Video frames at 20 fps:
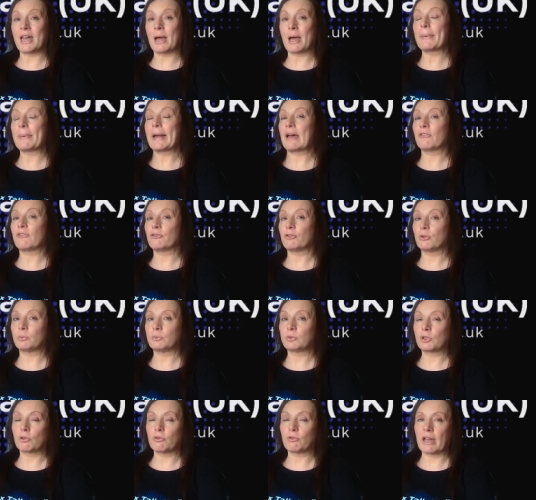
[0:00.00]
that
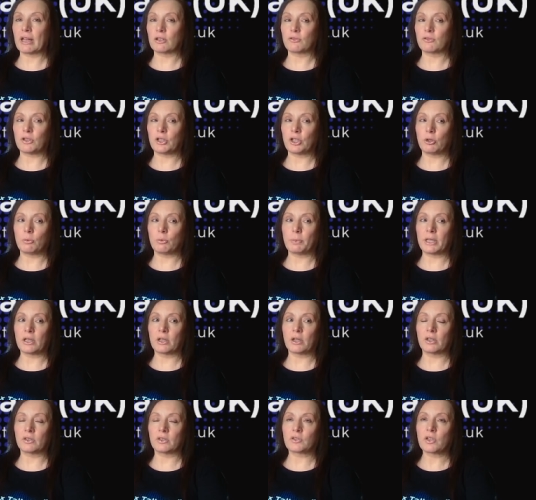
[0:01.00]
platform's correct for you
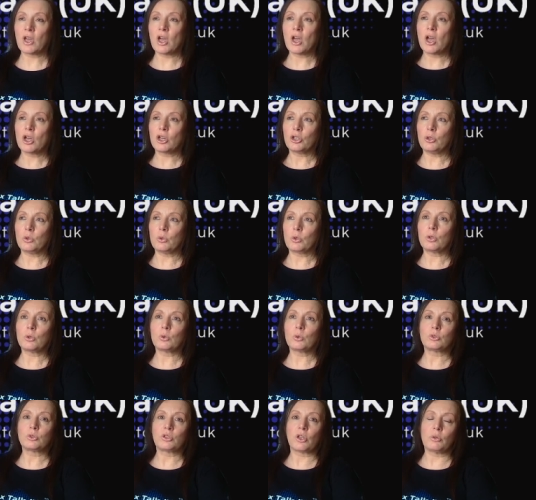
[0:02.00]
because you
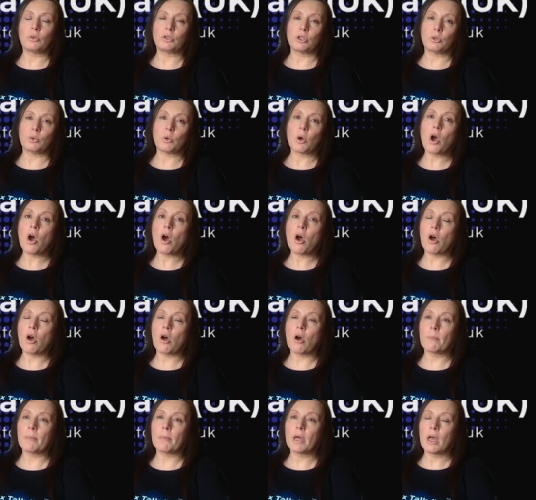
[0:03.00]
can also do
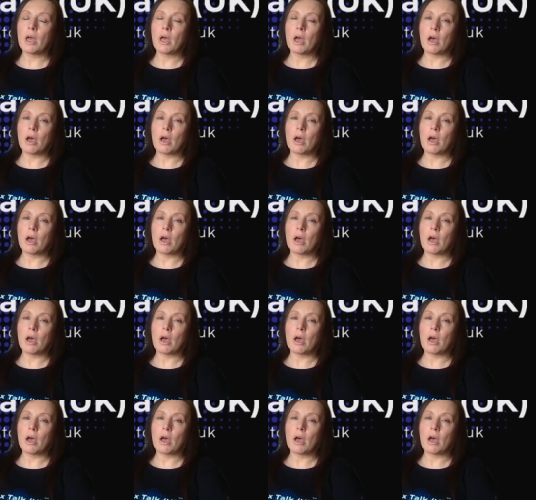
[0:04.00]
harm